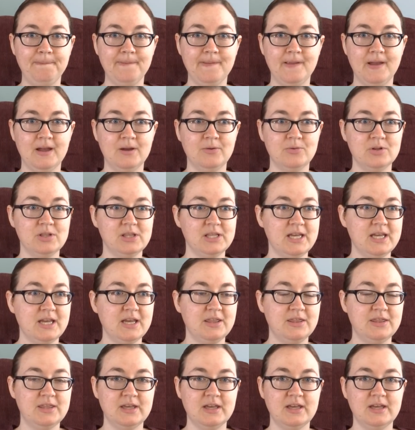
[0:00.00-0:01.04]
I will
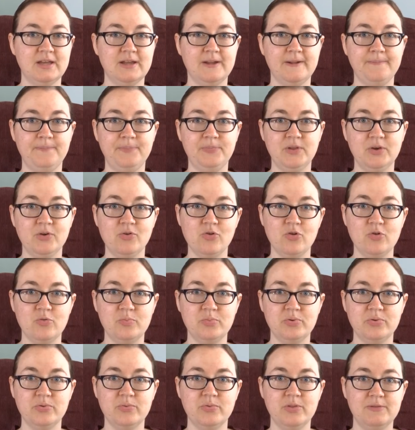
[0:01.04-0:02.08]
link the group,
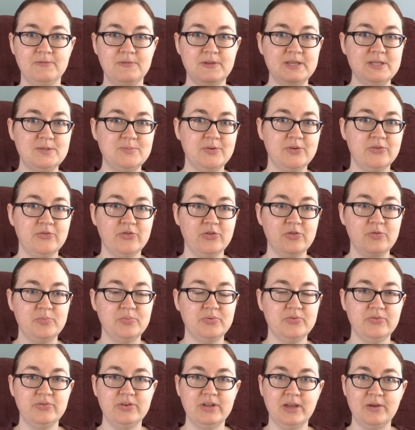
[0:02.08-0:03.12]
the Facebook group,
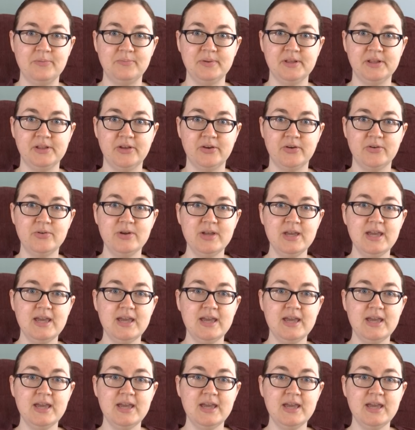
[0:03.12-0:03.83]
down below.